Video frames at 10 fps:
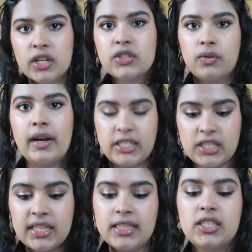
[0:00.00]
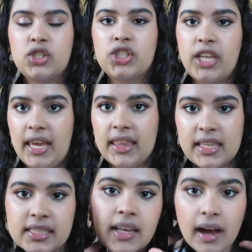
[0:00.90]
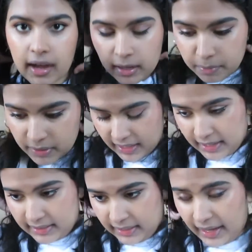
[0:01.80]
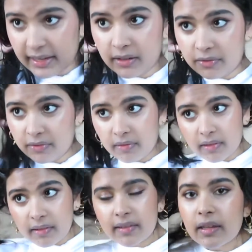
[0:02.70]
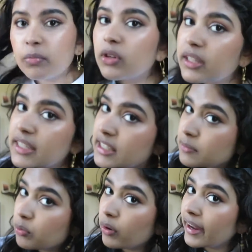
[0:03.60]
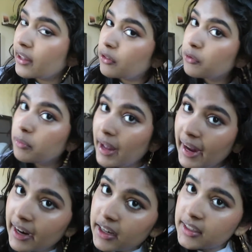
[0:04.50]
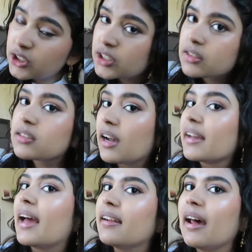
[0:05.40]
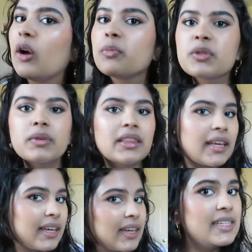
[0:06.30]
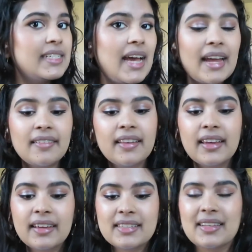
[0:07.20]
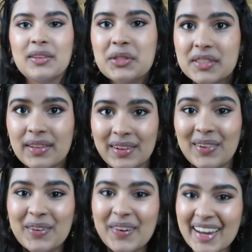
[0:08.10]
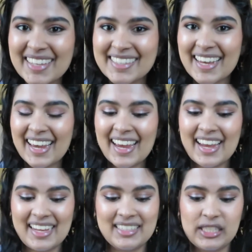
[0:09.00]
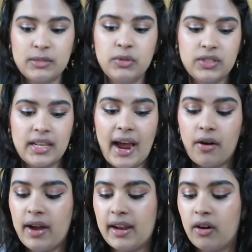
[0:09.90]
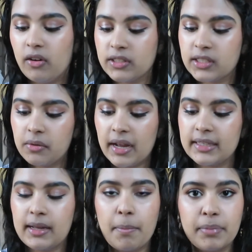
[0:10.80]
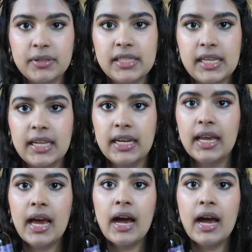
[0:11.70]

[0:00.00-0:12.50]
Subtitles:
So I just like to shake this up and kind of liberally spray it through my hair. It just, again, it helps with like detangling because it looks a little crazy, and smooths it out. And it also has a built-in